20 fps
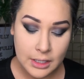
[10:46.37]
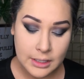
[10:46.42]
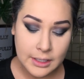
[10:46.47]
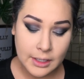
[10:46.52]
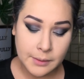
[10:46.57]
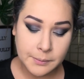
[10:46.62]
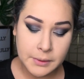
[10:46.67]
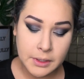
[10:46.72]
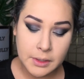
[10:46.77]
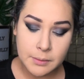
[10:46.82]

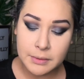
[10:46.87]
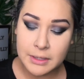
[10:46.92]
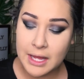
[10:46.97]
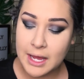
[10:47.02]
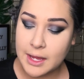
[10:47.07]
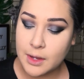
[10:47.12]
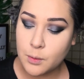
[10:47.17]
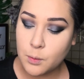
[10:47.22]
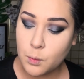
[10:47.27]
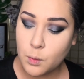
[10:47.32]
Now I'm going to
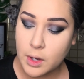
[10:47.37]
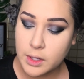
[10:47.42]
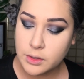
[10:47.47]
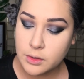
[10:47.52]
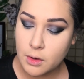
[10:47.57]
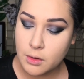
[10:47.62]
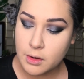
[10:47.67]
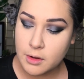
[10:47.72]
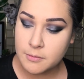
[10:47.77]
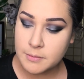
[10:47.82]
apply one
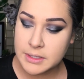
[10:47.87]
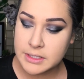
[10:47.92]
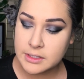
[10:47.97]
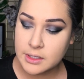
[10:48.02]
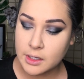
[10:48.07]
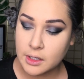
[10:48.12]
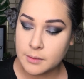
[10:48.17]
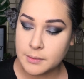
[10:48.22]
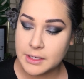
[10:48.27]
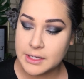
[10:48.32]
coat of
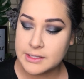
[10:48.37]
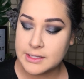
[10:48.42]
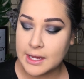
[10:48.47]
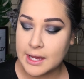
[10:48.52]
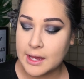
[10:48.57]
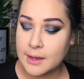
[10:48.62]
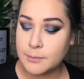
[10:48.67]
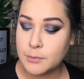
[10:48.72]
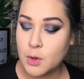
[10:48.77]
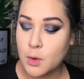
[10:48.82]
mascara because I
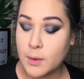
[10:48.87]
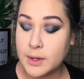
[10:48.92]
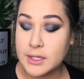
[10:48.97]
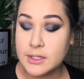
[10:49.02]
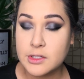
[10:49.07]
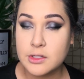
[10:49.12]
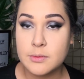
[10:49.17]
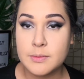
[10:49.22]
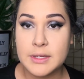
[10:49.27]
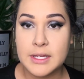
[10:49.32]
am
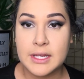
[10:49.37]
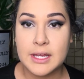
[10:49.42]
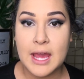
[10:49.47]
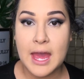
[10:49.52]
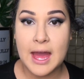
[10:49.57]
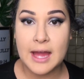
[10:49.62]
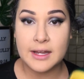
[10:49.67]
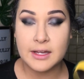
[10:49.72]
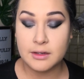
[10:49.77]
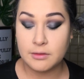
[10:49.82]
going to be
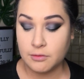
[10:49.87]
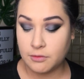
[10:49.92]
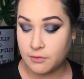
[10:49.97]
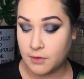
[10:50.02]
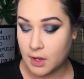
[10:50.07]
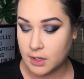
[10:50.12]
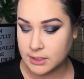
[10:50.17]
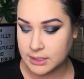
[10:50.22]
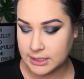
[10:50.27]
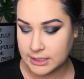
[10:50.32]
adding
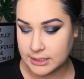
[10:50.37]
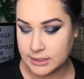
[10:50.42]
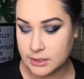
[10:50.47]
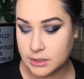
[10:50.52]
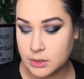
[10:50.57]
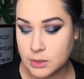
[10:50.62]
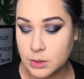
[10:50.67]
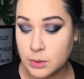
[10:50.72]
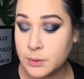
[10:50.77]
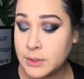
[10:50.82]

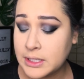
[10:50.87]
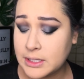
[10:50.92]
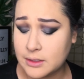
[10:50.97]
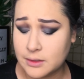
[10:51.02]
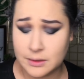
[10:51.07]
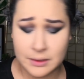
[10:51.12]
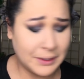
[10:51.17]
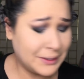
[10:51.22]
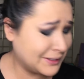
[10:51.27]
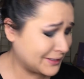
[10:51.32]
falsies to
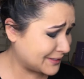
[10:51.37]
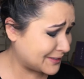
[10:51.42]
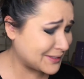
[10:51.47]
the,